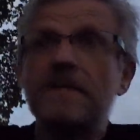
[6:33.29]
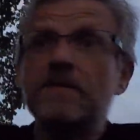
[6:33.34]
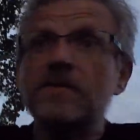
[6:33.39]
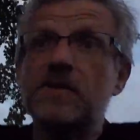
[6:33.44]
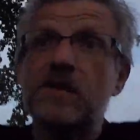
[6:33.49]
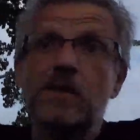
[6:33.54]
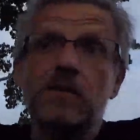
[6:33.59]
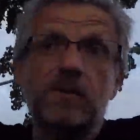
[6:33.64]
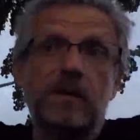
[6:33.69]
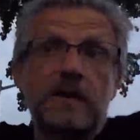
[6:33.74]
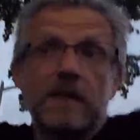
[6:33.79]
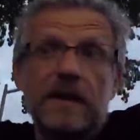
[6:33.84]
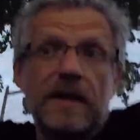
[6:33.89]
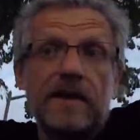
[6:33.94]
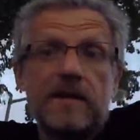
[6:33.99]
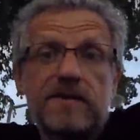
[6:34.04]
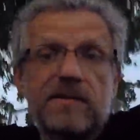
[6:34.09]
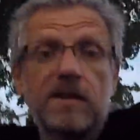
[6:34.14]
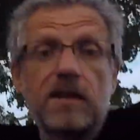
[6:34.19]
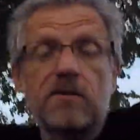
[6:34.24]
So
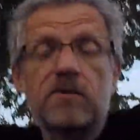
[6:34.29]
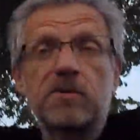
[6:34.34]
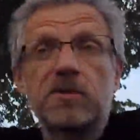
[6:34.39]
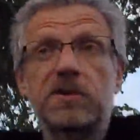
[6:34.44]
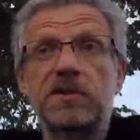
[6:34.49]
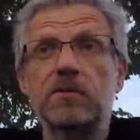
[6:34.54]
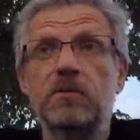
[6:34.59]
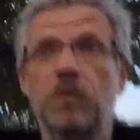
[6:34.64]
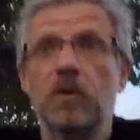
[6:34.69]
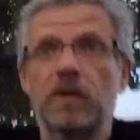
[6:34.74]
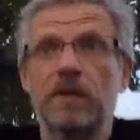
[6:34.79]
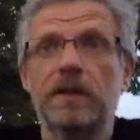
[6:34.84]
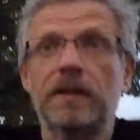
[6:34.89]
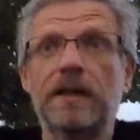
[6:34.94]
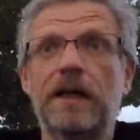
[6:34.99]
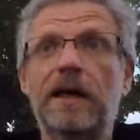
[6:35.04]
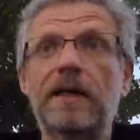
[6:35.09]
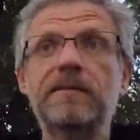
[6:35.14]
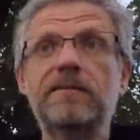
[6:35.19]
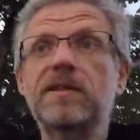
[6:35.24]
it's an interesting one.
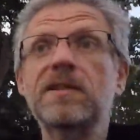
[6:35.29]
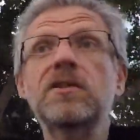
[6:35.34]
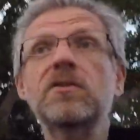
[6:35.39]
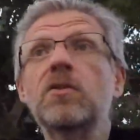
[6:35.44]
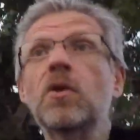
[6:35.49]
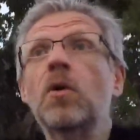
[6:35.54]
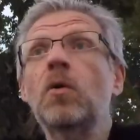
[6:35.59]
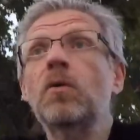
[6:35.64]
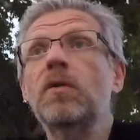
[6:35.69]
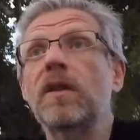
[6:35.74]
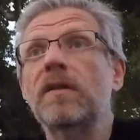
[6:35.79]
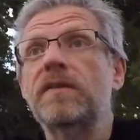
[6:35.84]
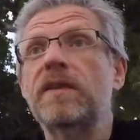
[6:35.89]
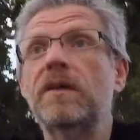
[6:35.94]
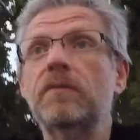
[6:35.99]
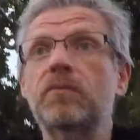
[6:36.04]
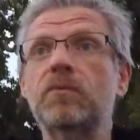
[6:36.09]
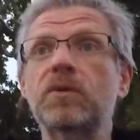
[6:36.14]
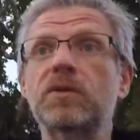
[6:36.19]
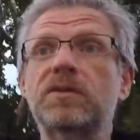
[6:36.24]
I didn't know
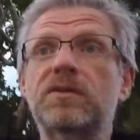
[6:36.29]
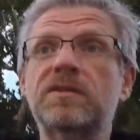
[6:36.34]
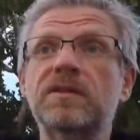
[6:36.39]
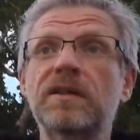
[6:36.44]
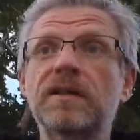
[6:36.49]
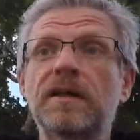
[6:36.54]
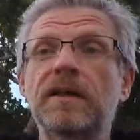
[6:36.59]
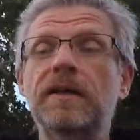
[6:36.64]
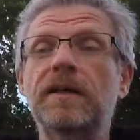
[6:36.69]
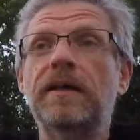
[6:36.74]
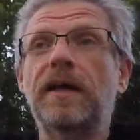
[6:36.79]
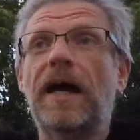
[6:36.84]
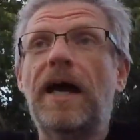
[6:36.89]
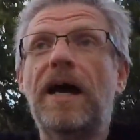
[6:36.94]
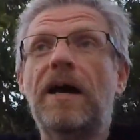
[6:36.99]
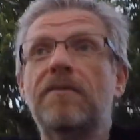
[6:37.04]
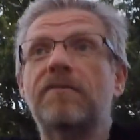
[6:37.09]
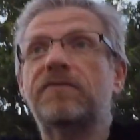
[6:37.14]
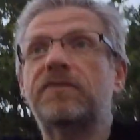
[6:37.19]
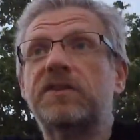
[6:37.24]
that would
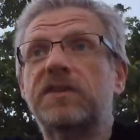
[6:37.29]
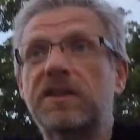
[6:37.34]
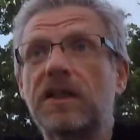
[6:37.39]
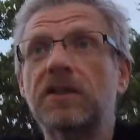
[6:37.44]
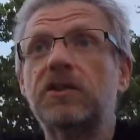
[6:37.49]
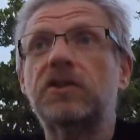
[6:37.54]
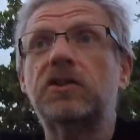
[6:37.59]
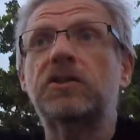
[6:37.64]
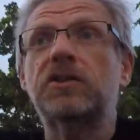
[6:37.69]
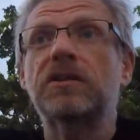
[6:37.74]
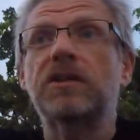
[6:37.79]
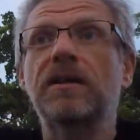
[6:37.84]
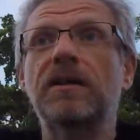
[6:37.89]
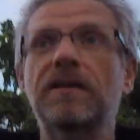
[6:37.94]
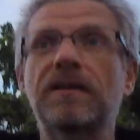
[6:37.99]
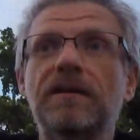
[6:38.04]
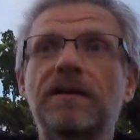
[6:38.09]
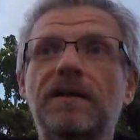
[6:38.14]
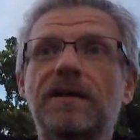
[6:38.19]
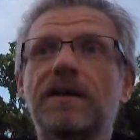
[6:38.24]
have such
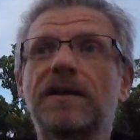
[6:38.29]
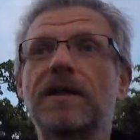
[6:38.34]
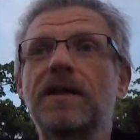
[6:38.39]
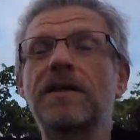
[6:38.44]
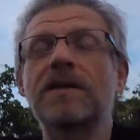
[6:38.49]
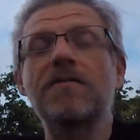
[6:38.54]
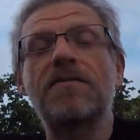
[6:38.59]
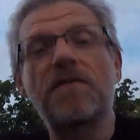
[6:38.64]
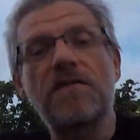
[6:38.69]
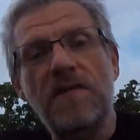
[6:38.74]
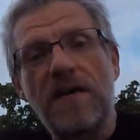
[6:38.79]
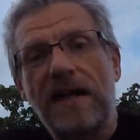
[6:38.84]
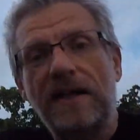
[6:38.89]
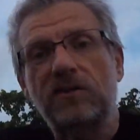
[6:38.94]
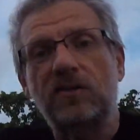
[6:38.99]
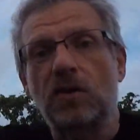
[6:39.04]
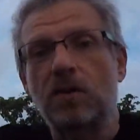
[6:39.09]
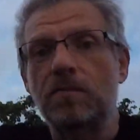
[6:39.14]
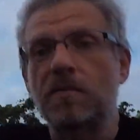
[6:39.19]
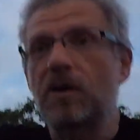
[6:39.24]
an
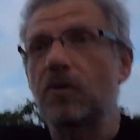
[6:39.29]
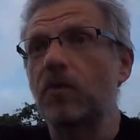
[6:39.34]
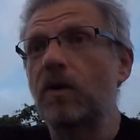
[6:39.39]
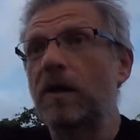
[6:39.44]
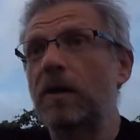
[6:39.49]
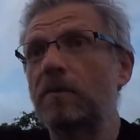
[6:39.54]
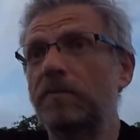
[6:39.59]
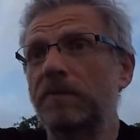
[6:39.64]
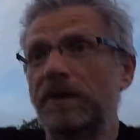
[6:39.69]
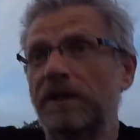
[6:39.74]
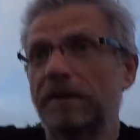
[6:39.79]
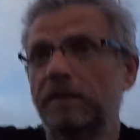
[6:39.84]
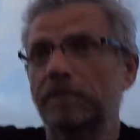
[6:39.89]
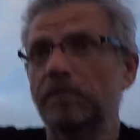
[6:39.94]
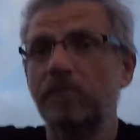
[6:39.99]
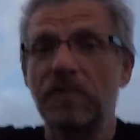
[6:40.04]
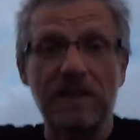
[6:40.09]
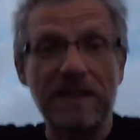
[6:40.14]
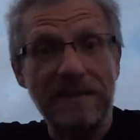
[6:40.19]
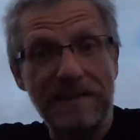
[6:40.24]
effect on my well-being,
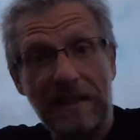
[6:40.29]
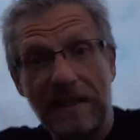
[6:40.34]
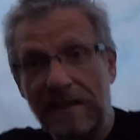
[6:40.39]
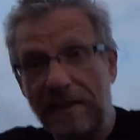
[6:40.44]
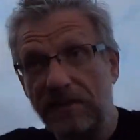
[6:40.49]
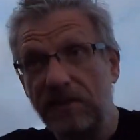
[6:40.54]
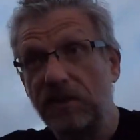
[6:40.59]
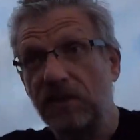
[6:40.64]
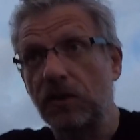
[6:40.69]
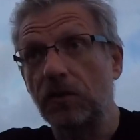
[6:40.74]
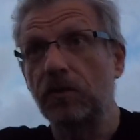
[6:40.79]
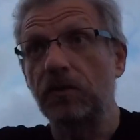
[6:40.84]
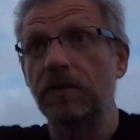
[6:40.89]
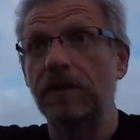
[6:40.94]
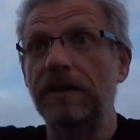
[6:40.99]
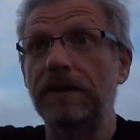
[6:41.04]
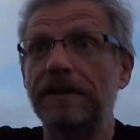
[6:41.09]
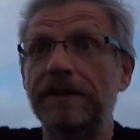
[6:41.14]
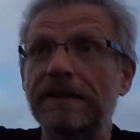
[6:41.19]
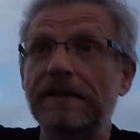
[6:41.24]
but it does.
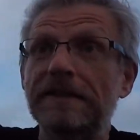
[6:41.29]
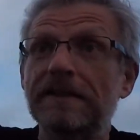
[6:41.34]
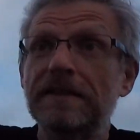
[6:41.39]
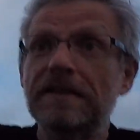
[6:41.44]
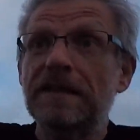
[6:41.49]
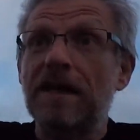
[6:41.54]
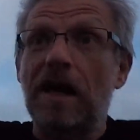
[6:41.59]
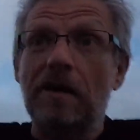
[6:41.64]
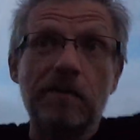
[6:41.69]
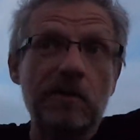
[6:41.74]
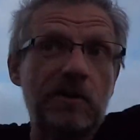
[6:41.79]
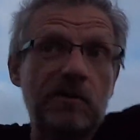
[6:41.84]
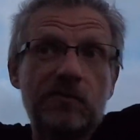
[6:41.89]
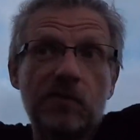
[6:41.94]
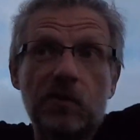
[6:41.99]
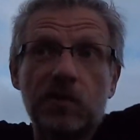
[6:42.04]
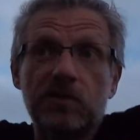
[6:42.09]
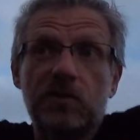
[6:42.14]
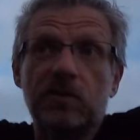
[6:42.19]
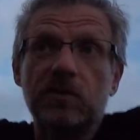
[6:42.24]
So I'm looking
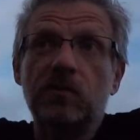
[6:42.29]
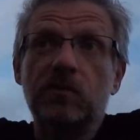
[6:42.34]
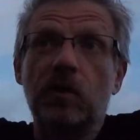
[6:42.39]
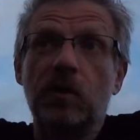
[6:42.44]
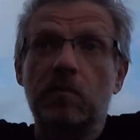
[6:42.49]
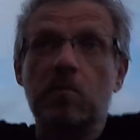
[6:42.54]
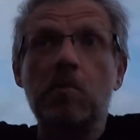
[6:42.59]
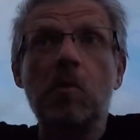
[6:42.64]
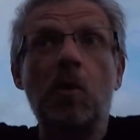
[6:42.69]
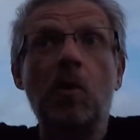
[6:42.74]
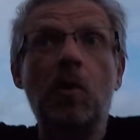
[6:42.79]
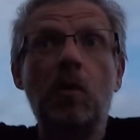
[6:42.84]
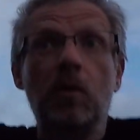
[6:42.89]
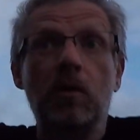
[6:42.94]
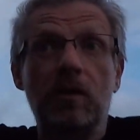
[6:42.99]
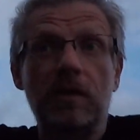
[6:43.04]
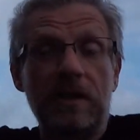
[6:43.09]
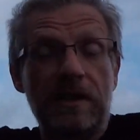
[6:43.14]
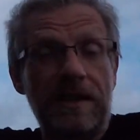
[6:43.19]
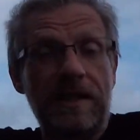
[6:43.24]
forward to what
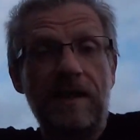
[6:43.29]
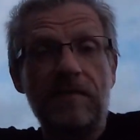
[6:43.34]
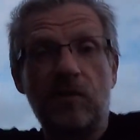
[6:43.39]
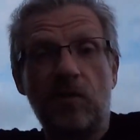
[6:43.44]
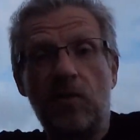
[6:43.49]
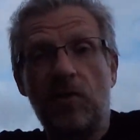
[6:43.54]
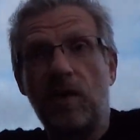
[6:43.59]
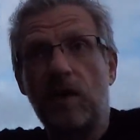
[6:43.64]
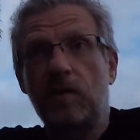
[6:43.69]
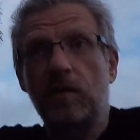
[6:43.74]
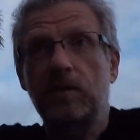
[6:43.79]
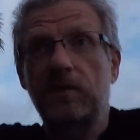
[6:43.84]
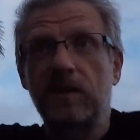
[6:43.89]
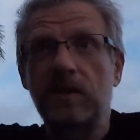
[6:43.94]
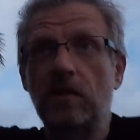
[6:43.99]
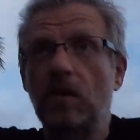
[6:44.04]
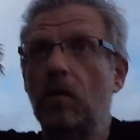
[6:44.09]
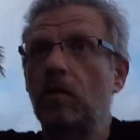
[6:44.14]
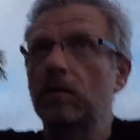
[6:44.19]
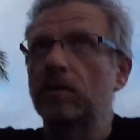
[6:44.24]
more
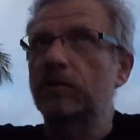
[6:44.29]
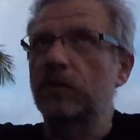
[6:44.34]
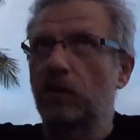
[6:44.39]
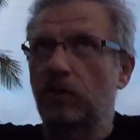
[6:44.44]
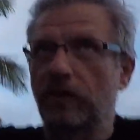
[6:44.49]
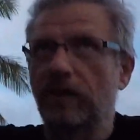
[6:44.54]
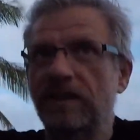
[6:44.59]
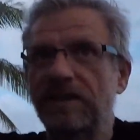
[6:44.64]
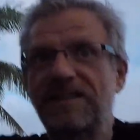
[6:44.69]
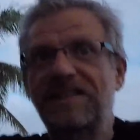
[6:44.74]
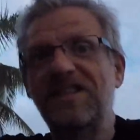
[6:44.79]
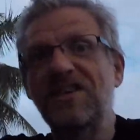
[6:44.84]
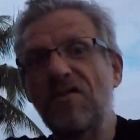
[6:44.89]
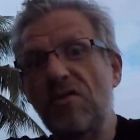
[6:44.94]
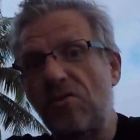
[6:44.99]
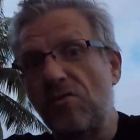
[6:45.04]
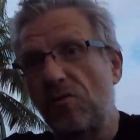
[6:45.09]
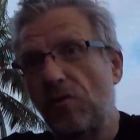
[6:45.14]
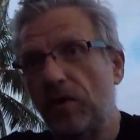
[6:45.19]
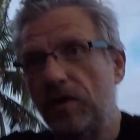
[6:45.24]
Synthroid
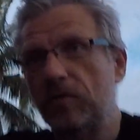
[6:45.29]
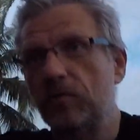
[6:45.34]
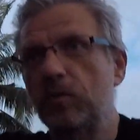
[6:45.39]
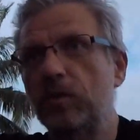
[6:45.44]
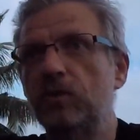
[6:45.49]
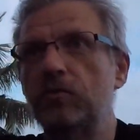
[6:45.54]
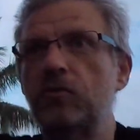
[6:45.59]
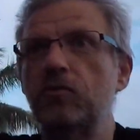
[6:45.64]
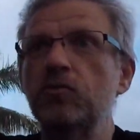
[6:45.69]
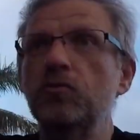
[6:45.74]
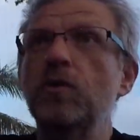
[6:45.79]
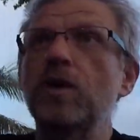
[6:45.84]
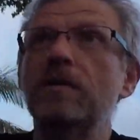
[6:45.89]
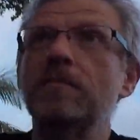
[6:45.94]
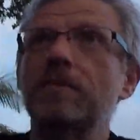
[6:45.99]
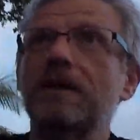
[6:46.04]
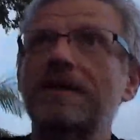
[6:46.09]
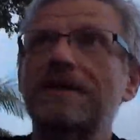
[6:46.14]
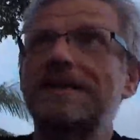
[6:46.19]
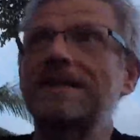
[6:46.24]
will do
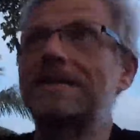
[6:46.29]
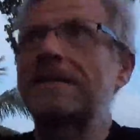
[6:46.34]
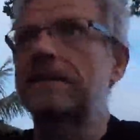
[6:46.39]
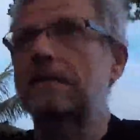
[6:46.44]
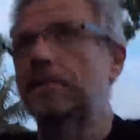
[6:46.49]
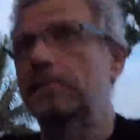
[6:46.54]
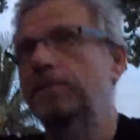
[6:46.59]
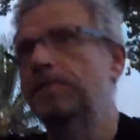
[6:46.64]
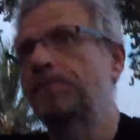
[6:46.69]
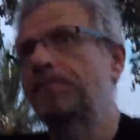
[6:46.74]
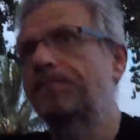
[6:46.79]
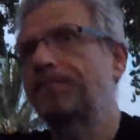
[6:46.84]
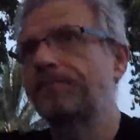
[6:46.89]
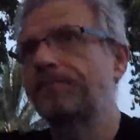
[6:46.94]
in my system.